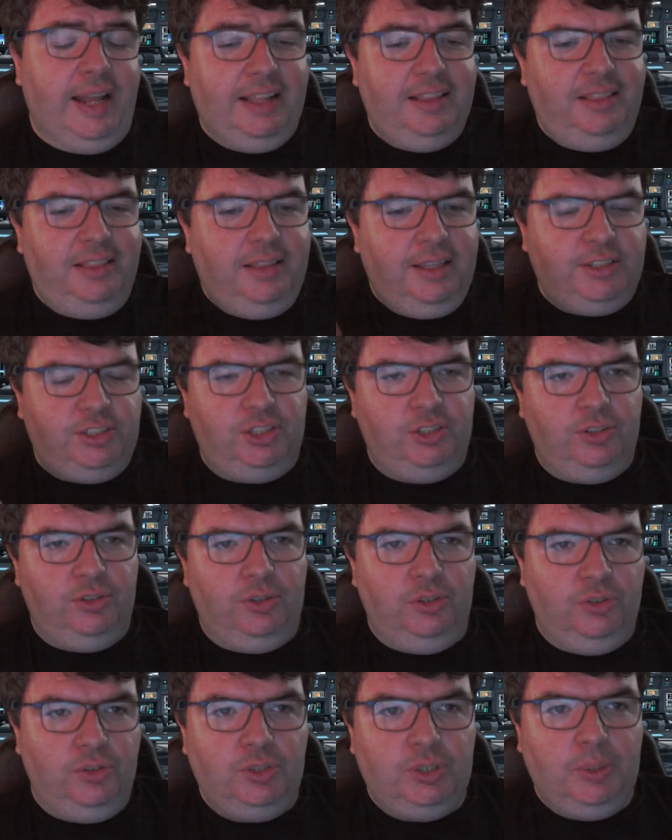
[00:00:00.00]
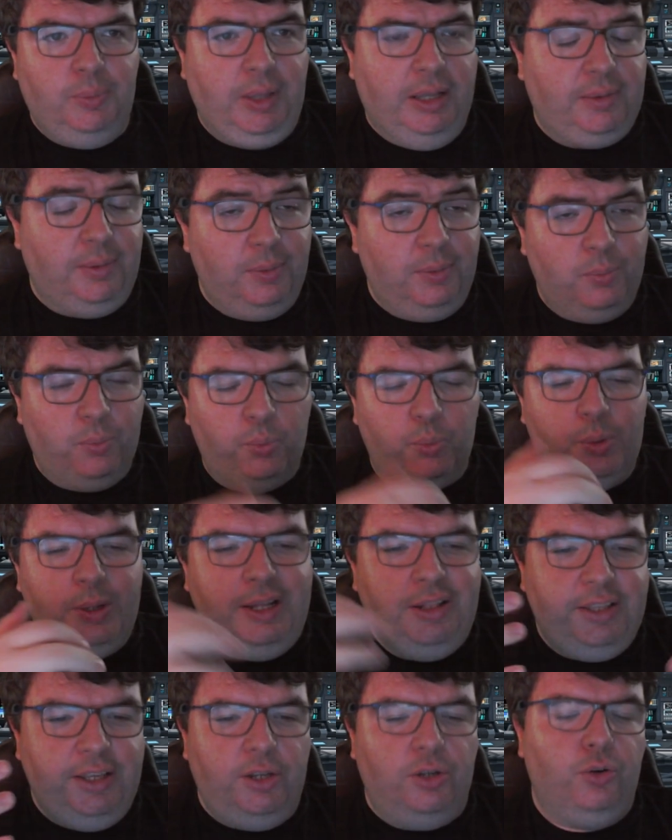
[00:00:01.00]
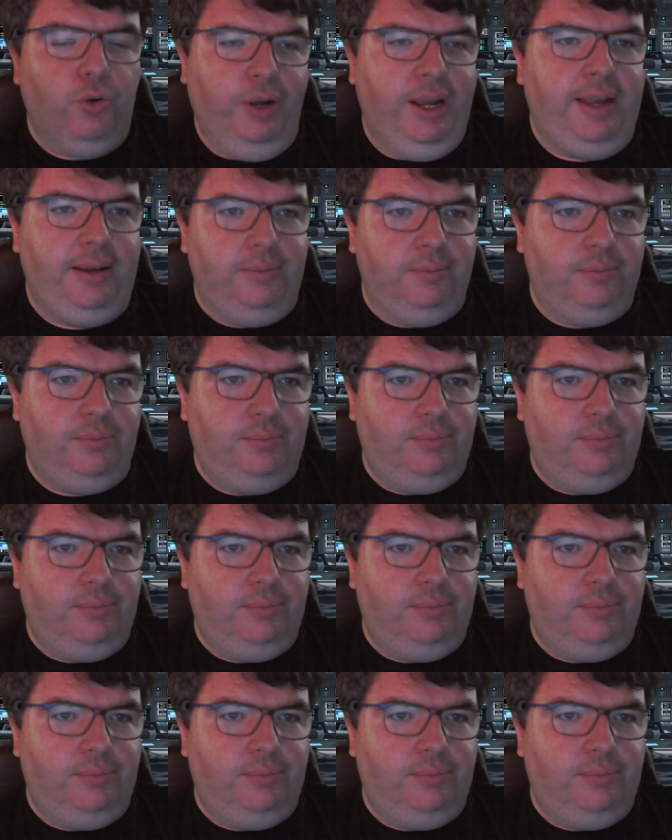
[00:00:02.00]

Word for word: I listen to something like the really great